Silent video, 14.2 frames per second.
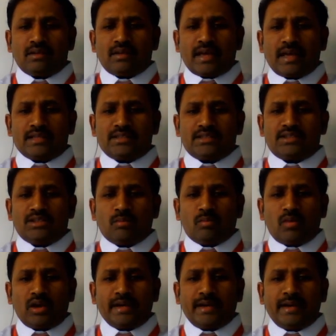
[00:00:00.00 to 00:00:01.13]
as the
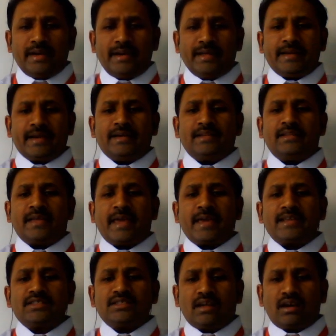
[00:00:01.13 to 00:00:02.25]
symbol indicate the
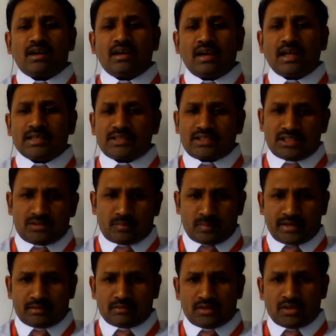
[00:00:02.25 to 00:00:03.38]
external
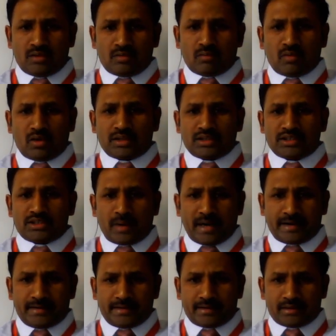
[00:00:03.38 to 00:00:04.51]
assessment for this
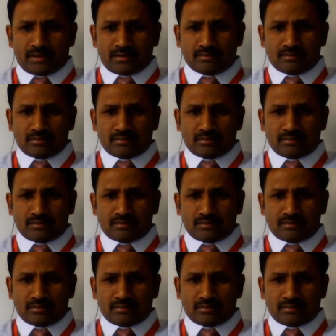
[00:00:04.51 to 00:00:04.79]
practical.